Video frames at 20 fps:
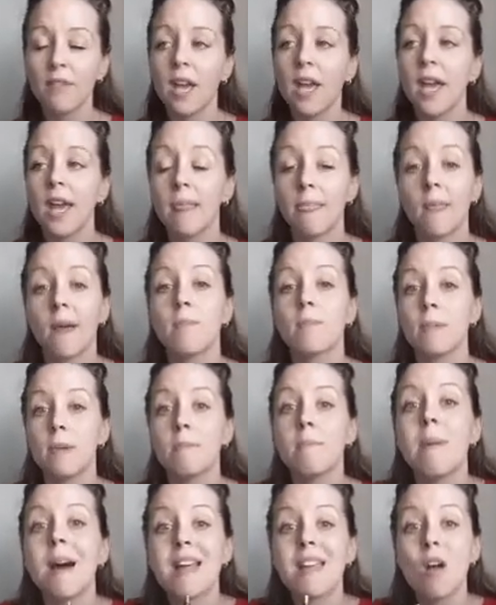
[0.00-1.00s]
and let be
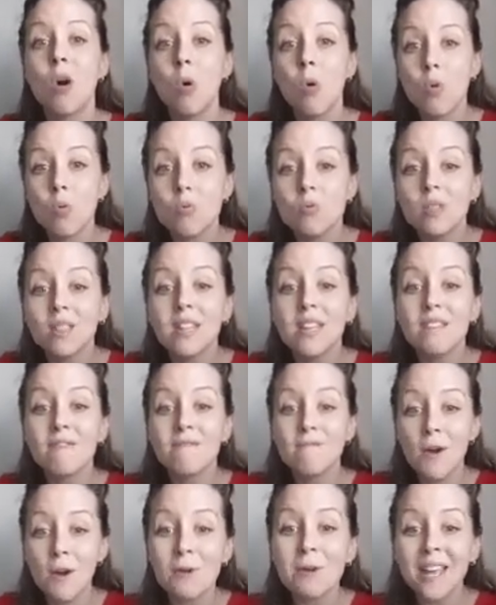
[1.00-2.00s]
my only
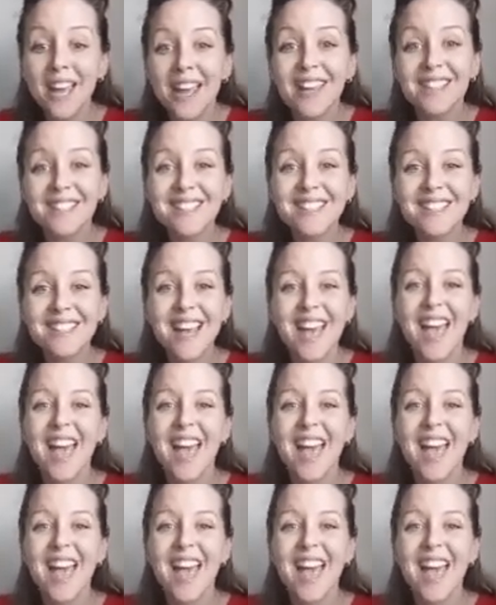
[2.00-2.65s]
focus.